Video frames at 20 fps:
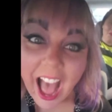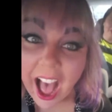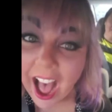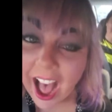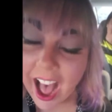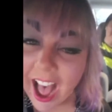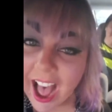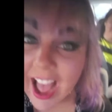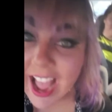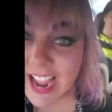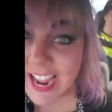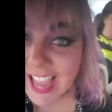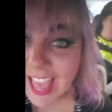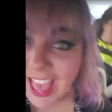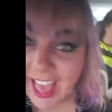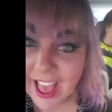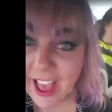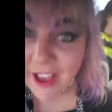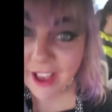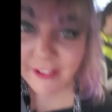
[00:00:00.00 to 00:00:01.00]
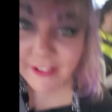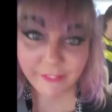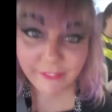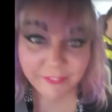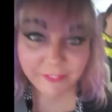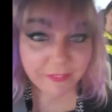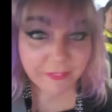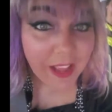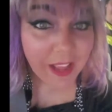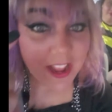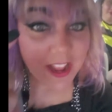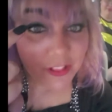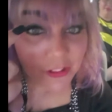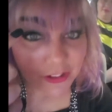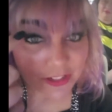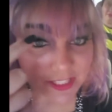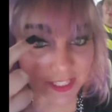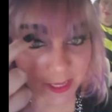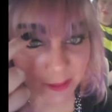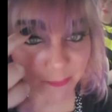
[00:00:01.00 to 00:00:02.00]
I have, it
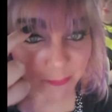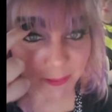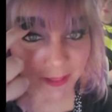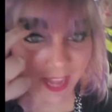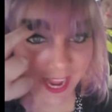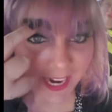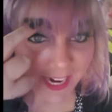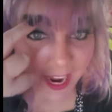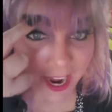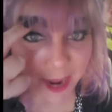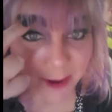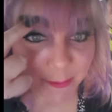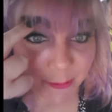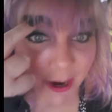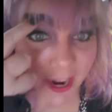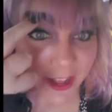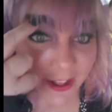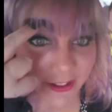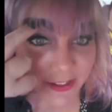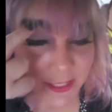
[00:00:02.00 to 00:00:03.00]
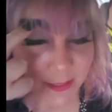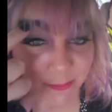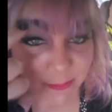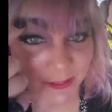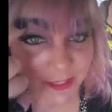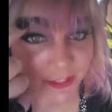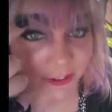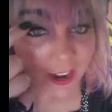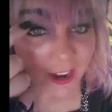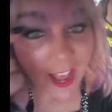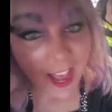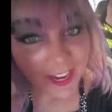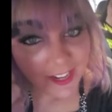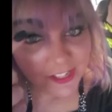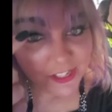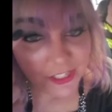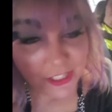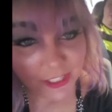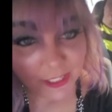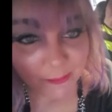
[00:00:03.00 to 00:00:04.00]
looks like black eyebrows, but they're
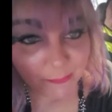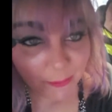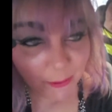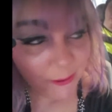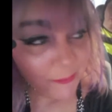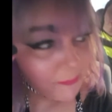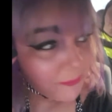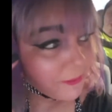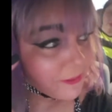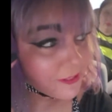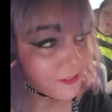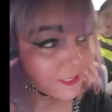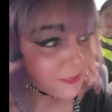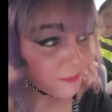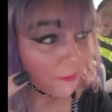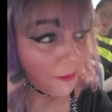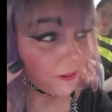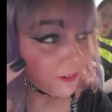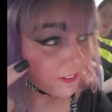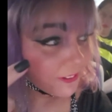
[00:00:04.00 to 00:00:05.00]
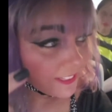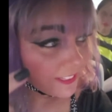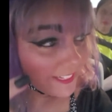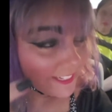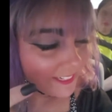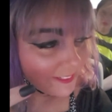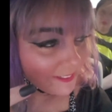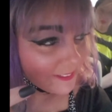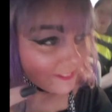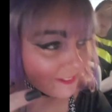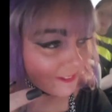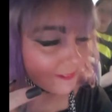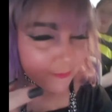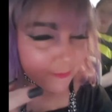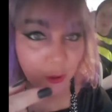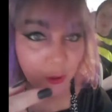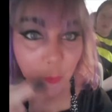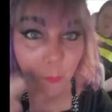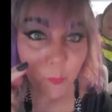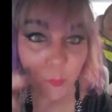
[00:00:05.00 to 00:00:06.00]
actually purple and sparkly.
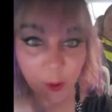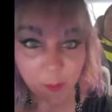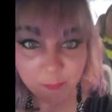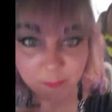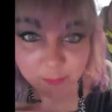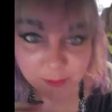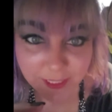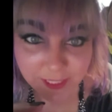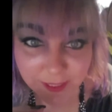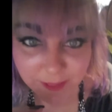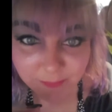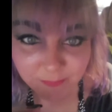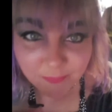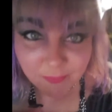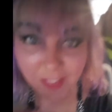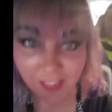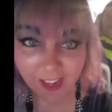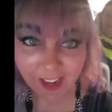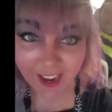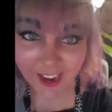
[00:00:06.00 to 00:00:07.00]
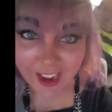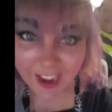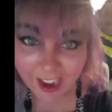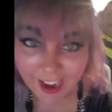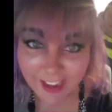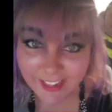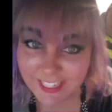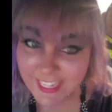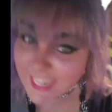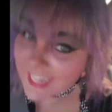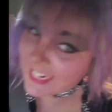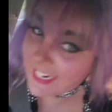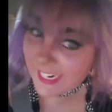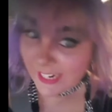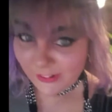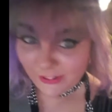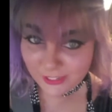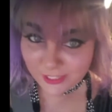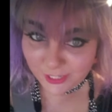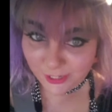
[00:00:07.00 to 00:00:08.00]
Whoops. Niki
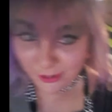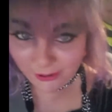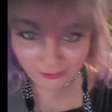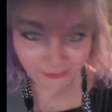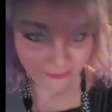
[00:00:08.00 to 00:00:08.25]
also